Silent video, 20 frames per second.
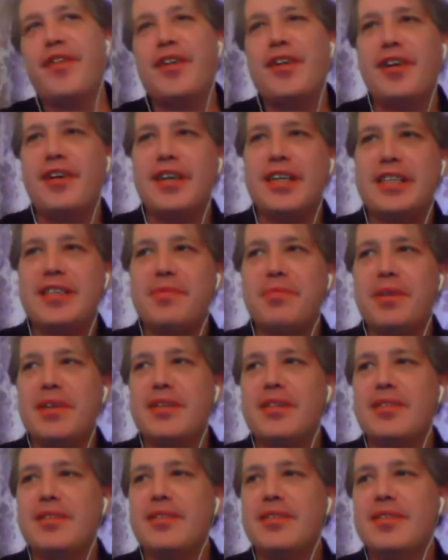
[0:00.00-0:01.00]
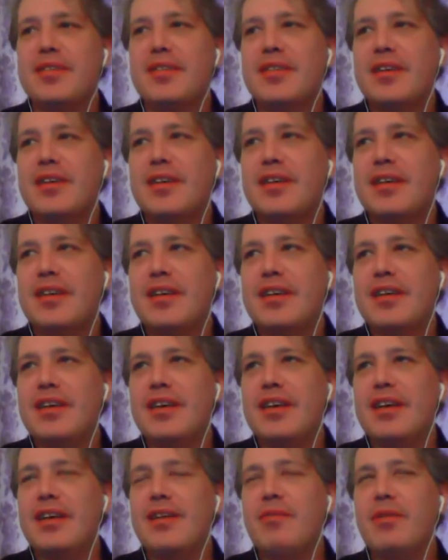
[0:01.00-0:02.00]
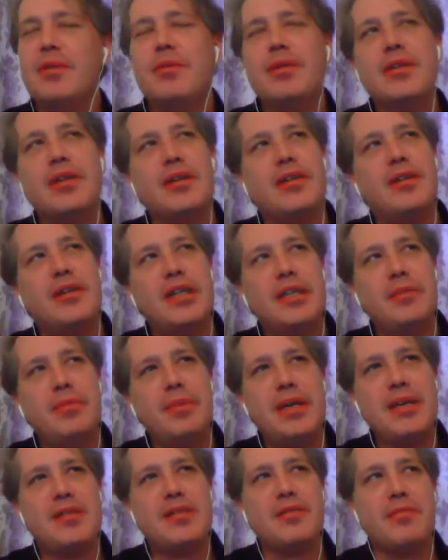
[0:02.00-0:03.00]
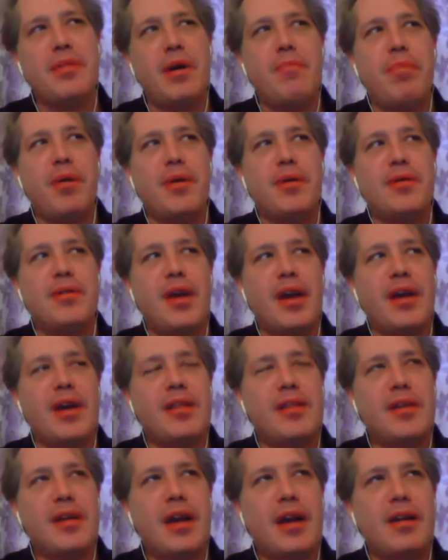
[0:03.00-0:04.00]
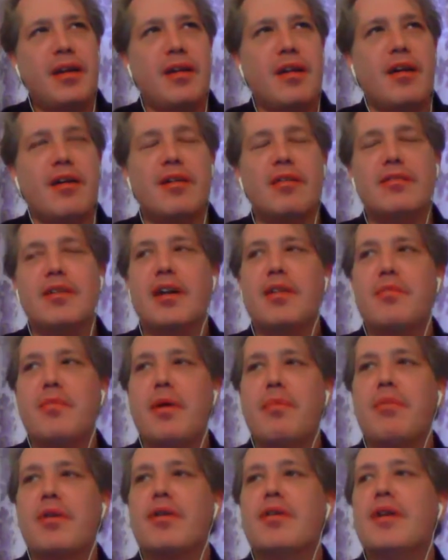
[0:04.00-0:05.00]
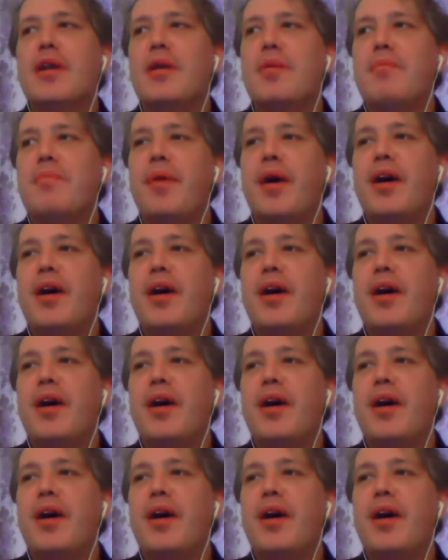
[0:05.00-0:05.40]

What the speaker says: for Christmas, was it Christmas or my birthday? I think I don't know. I don't remember.